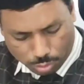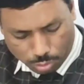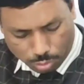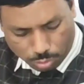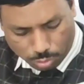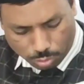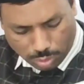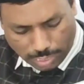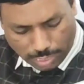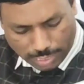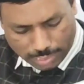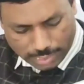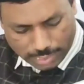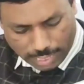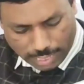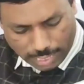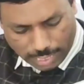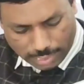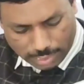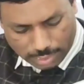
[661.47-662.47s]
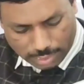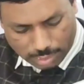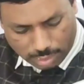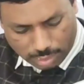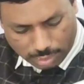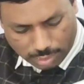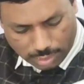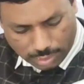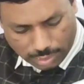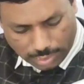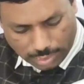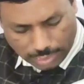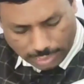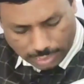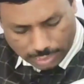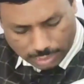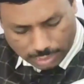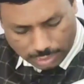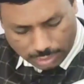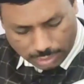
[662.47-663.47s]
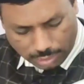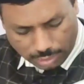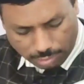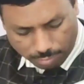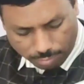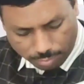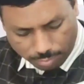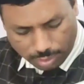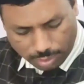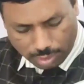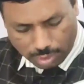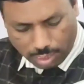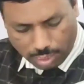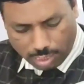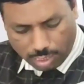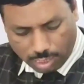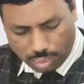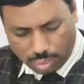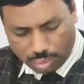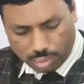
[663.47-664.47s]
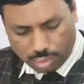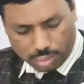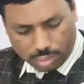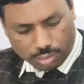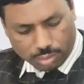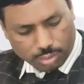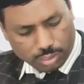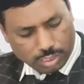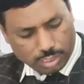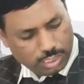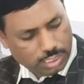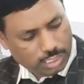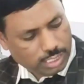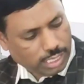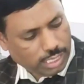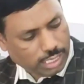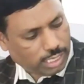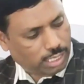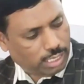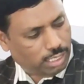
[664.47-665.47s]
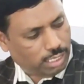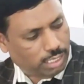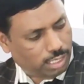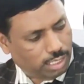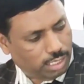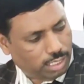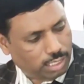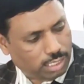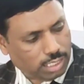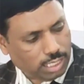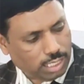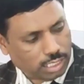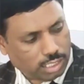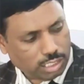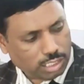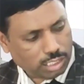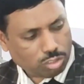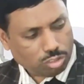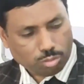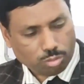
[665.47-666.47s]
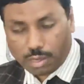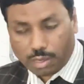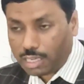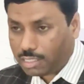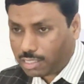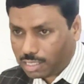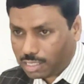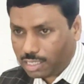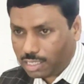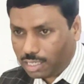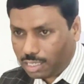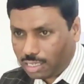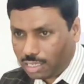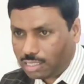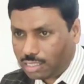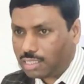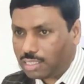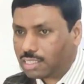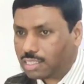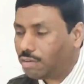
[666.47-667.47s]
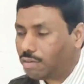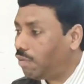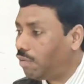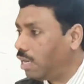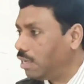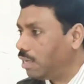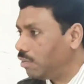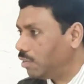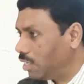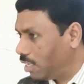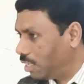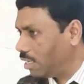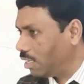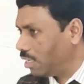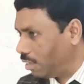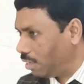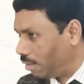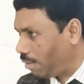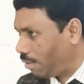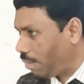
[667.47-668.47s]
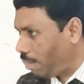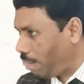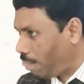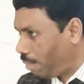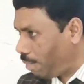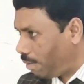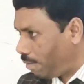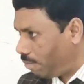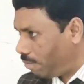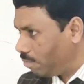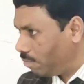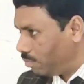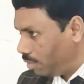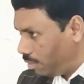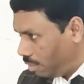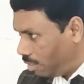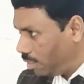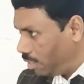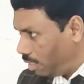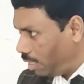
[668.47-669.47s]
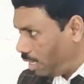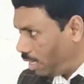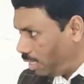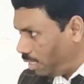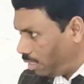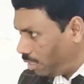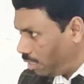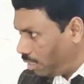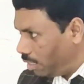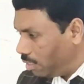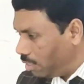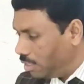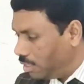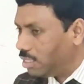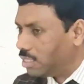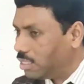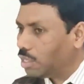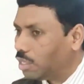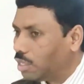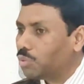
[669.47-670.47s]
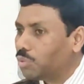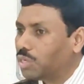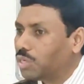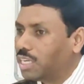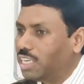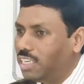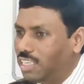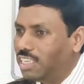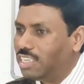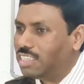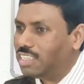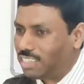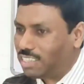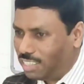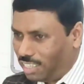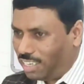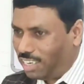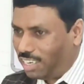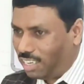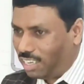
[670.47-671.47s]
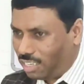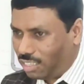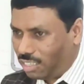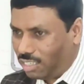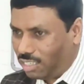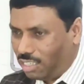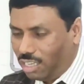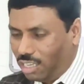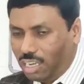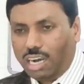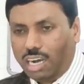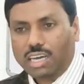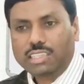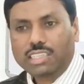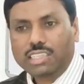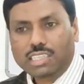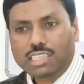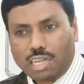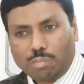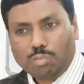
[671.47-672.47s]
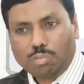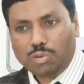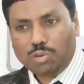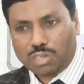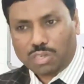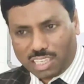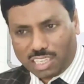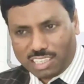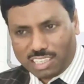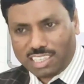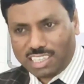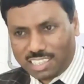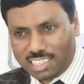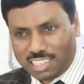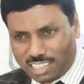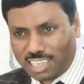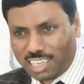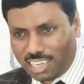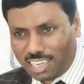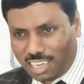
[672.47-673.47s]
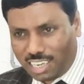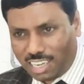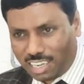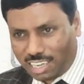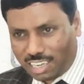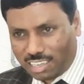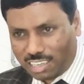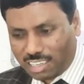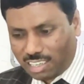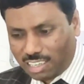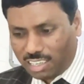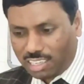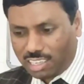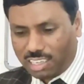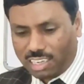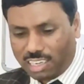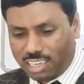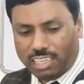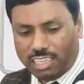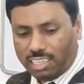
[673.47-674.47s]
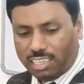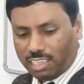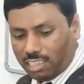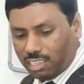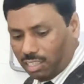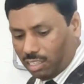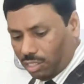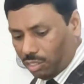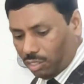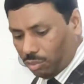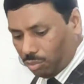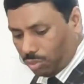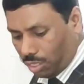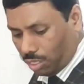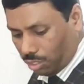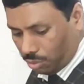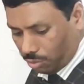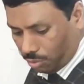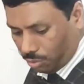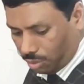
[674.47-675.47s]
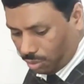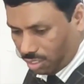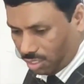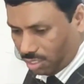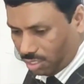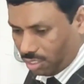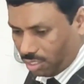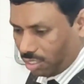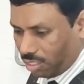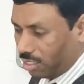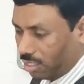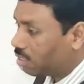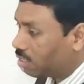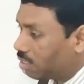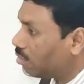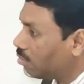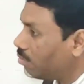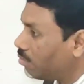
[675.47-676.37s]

no as a horizontal direction. So this is again, it is touching to my skin. This is the 5 degree. Right? This is the cutaneous needling or the subcutaneous needling. Right? You can use this, yes.